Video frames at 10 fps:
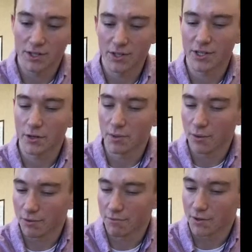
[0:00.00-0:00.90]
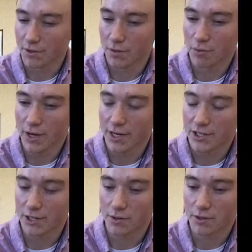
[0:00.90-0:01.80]
you think you'd be able to fill in the
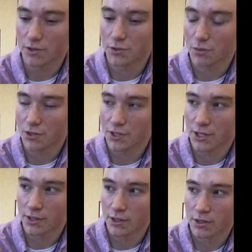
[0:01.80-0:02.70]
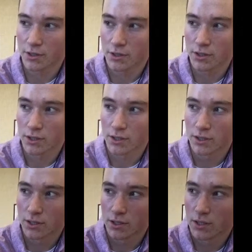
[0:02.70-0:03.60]
blanks here with those words down there?
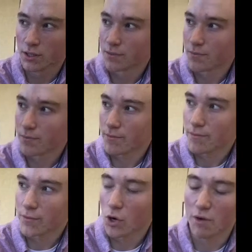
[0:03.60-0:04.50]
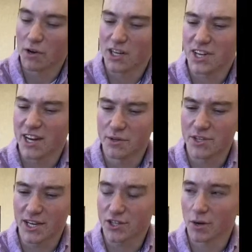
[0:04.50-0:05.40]
Or have you guys not
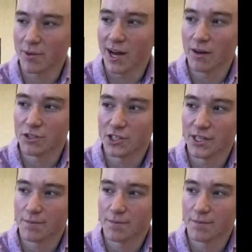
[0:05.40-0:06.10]
used that terminology?